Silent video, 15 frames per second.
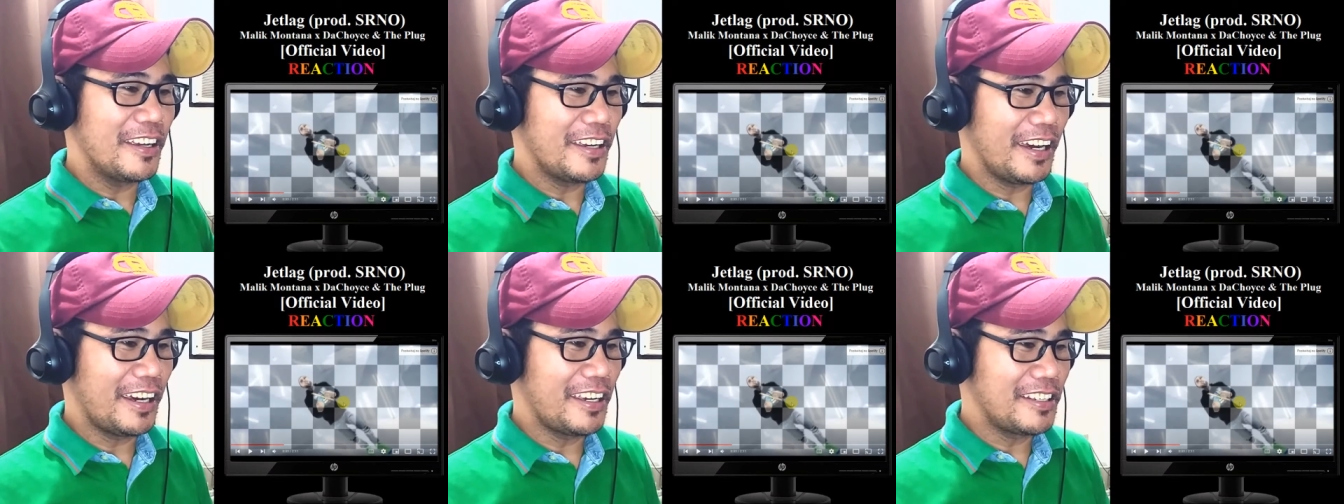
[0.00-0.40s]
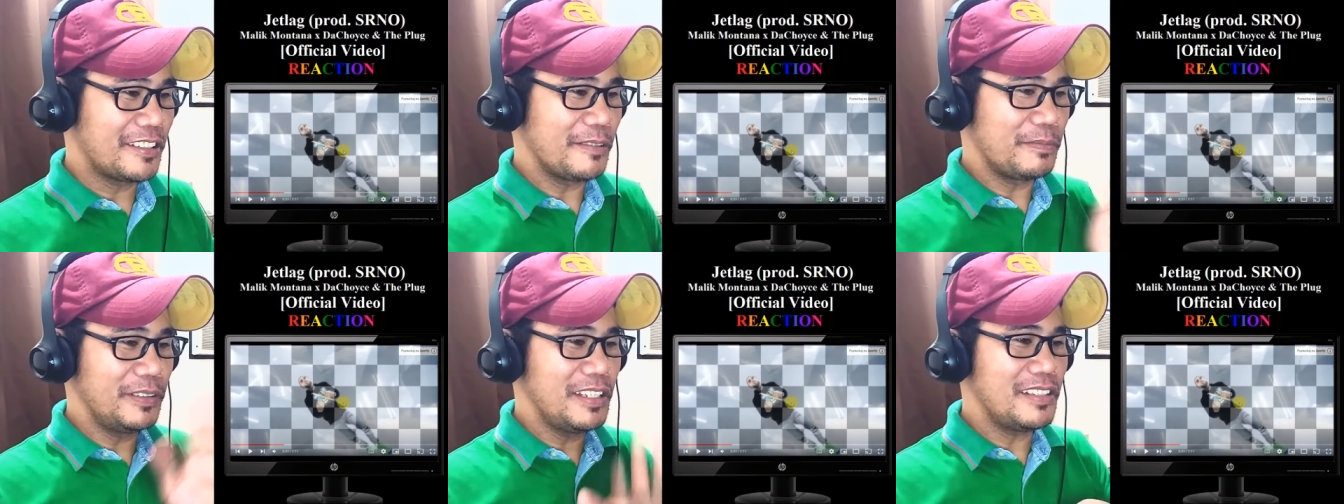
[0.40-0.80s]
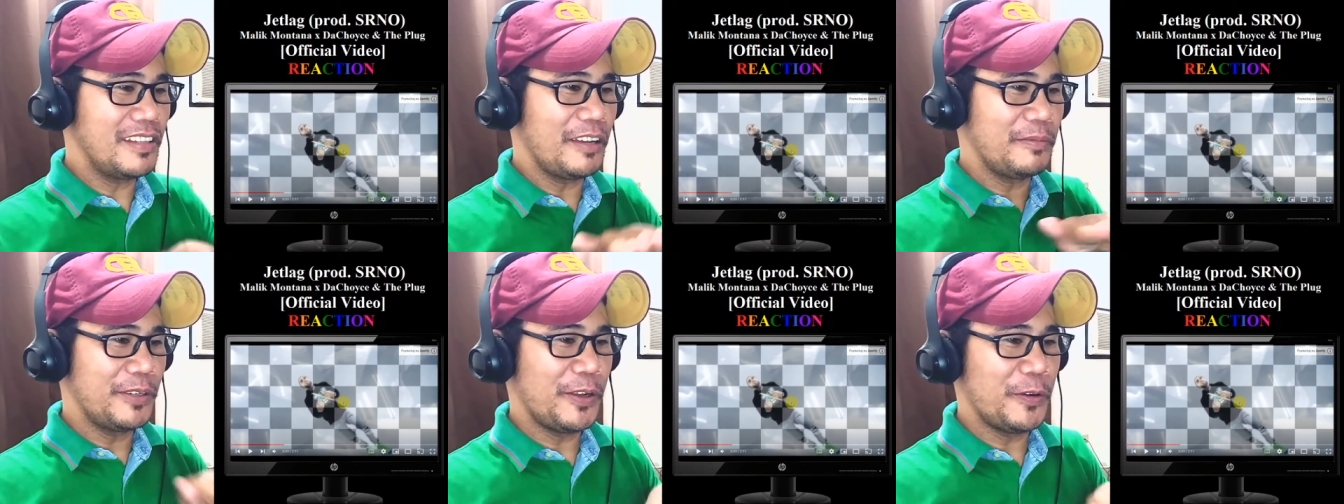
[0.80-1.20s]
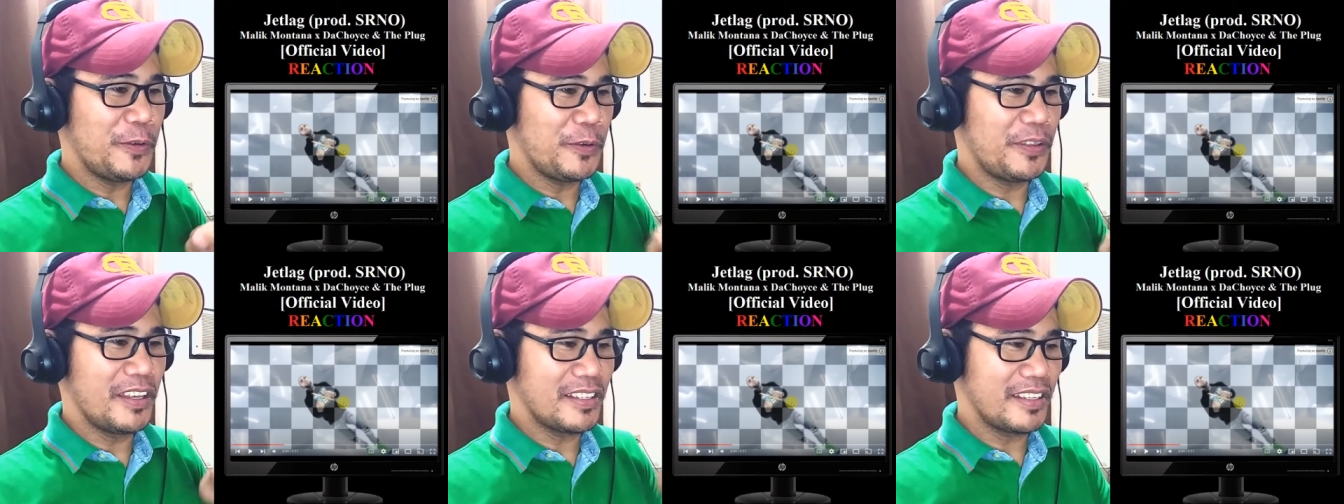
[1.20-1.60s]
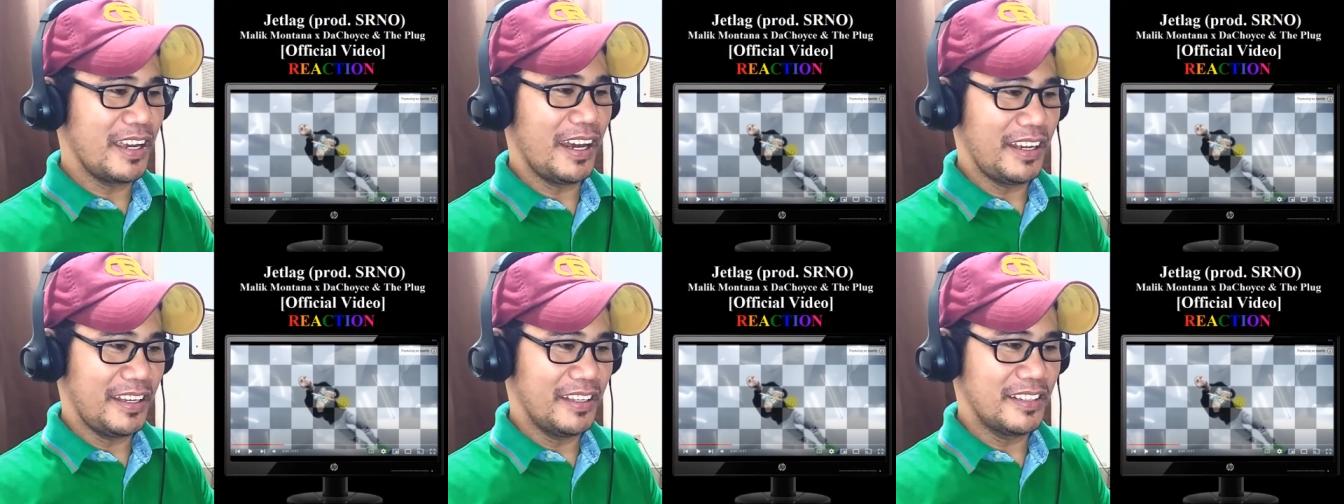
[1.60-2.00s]
Guys, please let me know who this
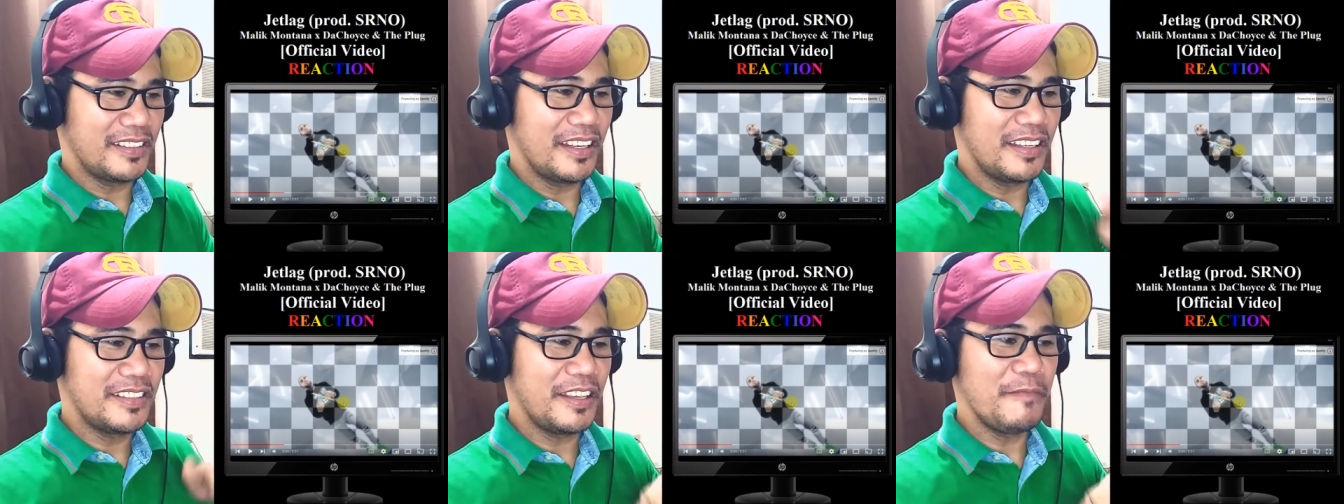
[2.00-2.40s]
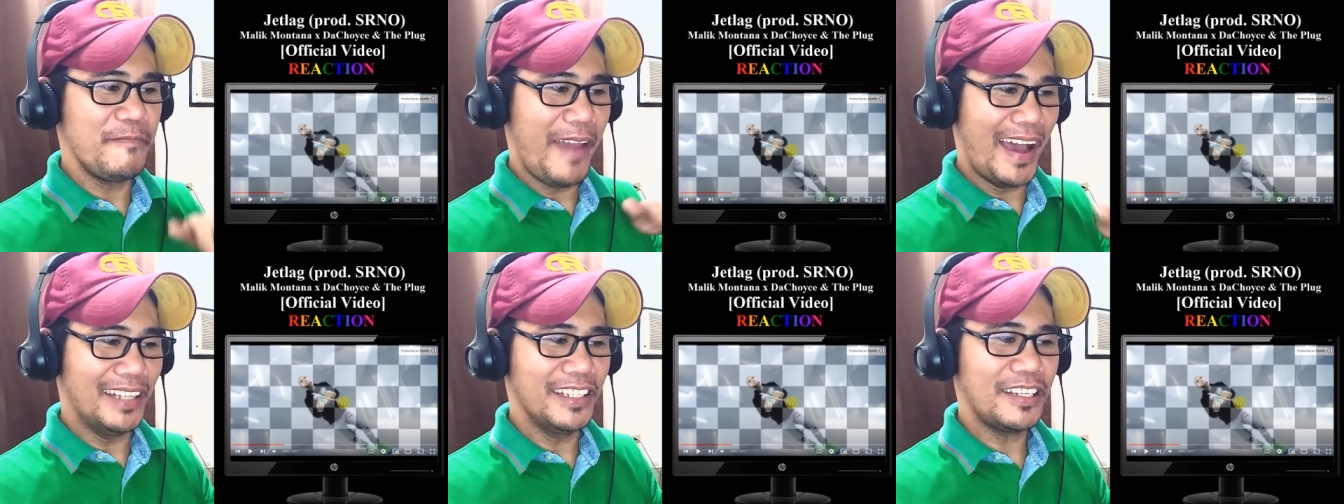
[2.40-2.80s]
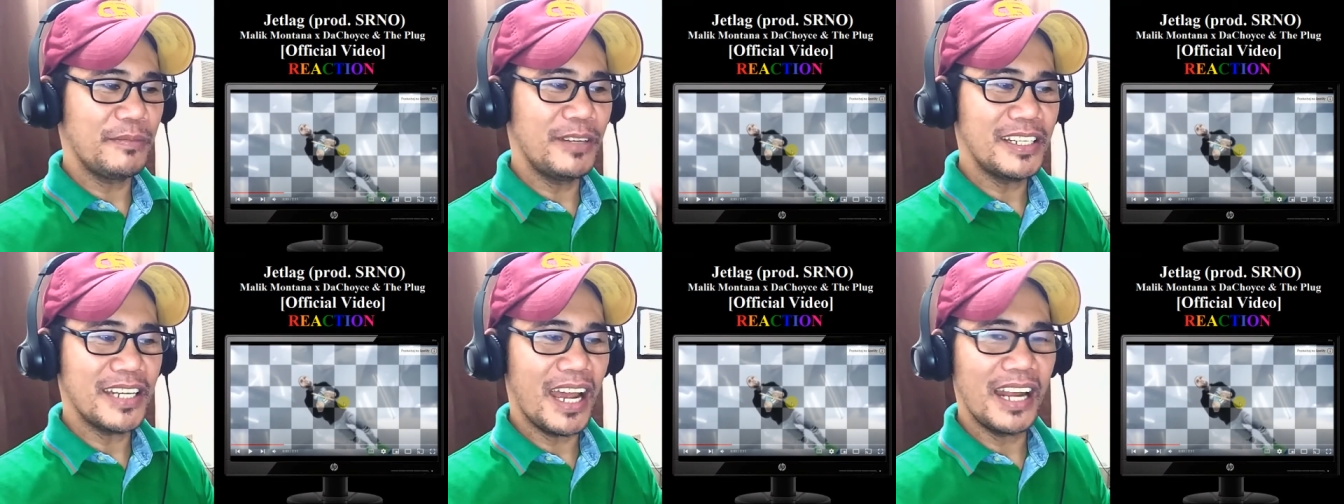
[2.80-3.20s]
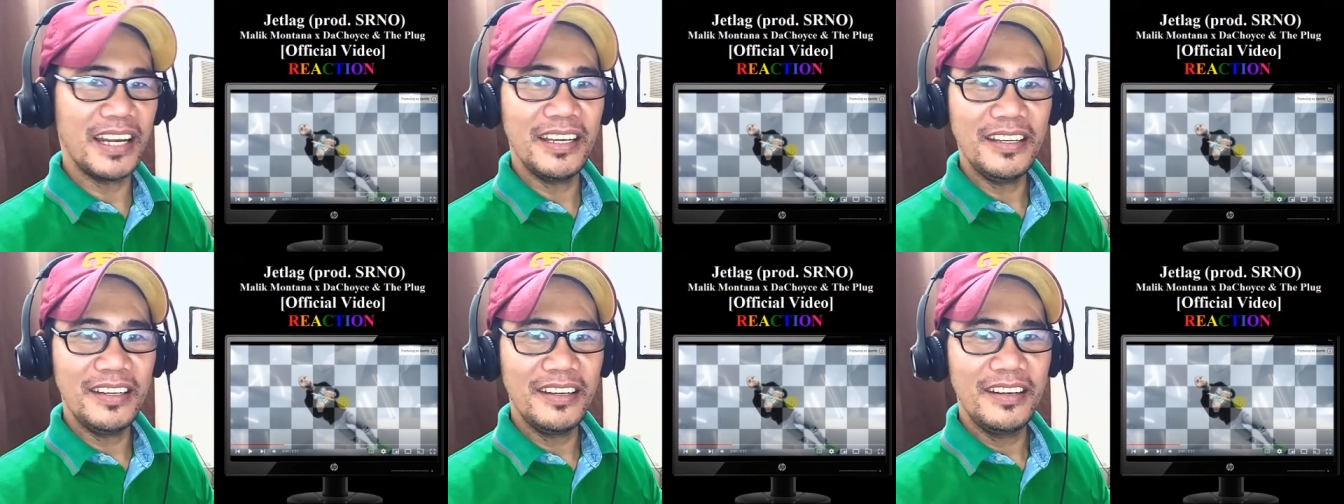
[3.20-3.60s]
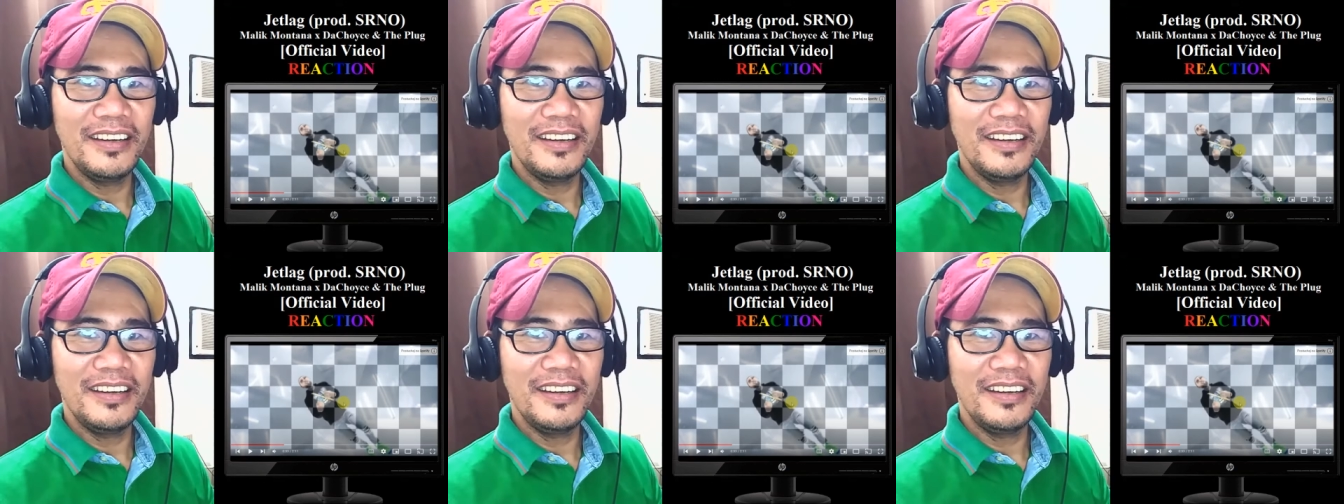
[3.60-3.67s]
guy is. Is he Malik Montana?